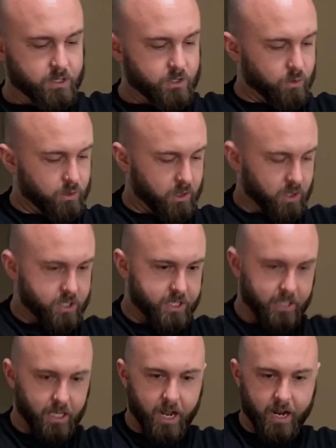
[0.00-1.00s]
So it
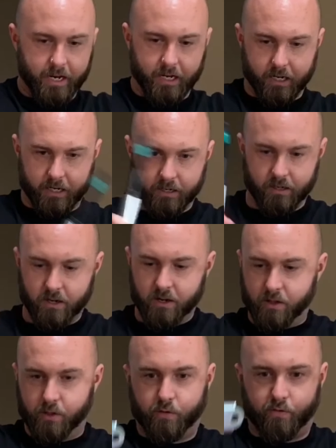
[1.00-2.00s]
looks like
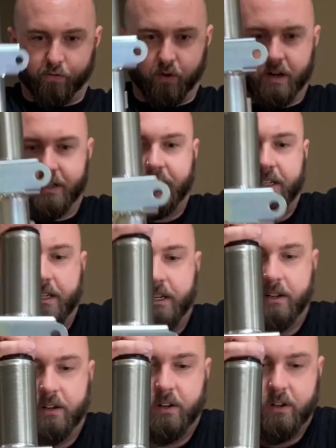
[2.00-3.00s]
the fronts